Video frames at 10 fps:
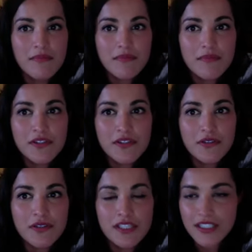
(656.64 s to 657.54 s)
So
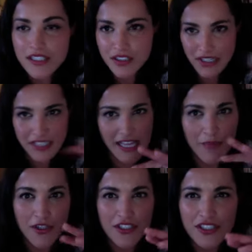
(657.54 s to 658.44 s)
it's just to stress that
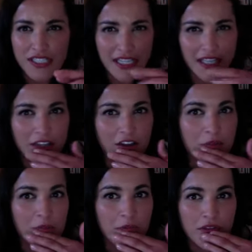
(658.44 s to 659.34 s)
point too, because I think a lot of
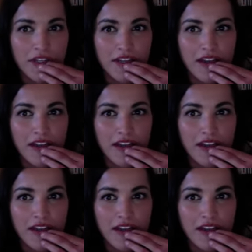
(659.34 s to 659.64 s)
people that